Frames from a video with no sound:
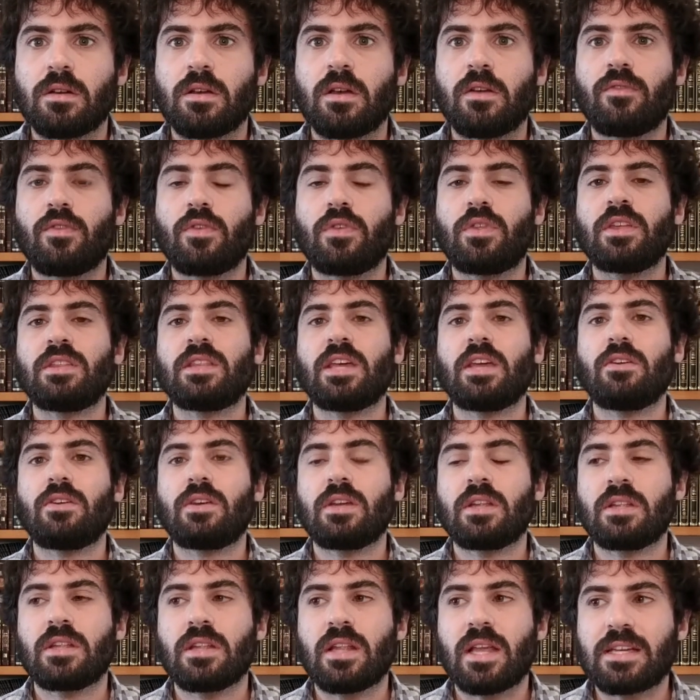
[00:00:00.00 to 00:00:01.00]
If you think that you
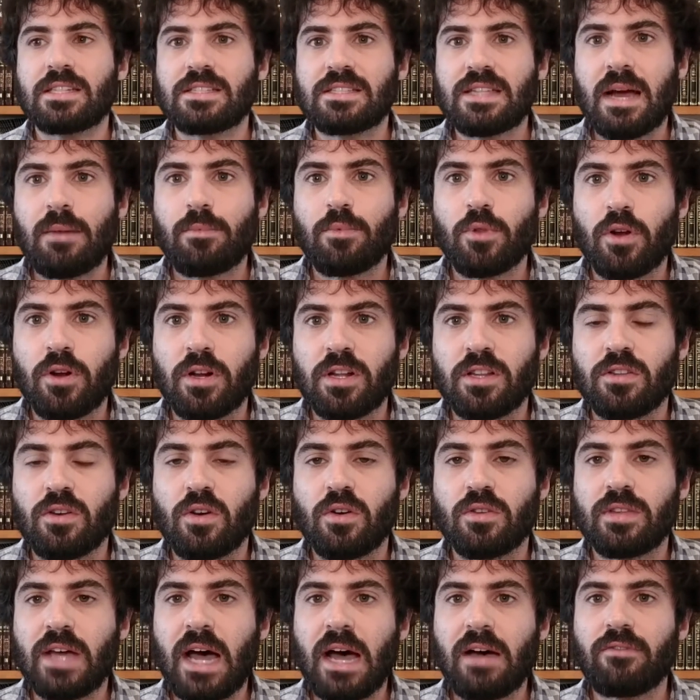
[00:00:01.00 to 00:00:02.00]
can like stop learning to
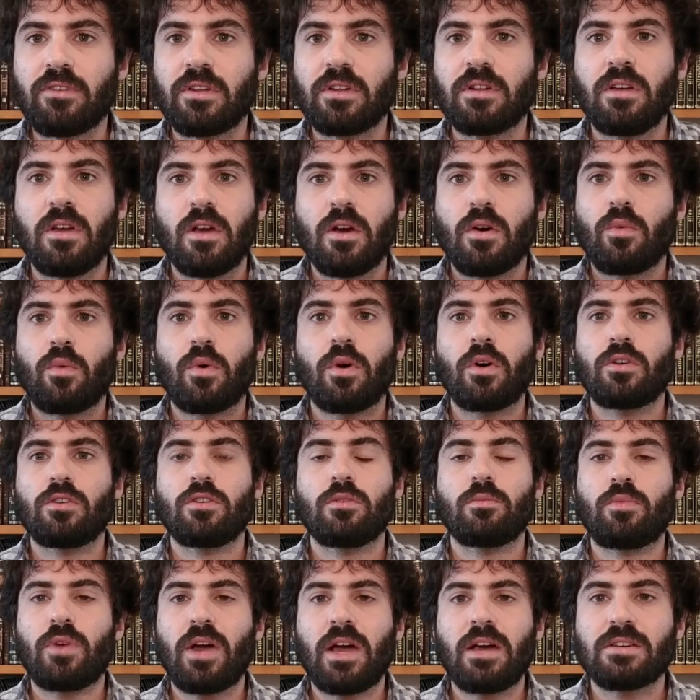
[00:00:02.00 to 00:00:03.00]
go daven, well,
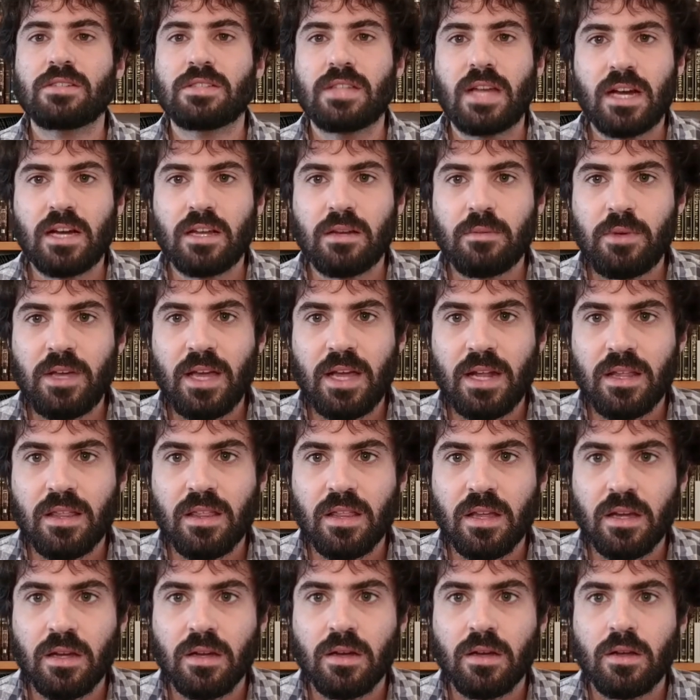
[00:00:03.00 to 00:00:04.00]
your prayer is not going to be
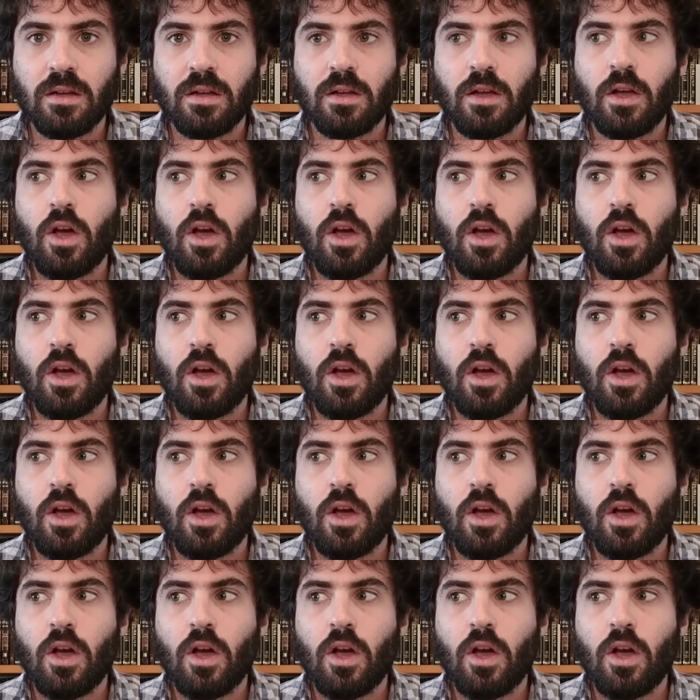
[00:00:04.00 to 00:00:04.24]
anything.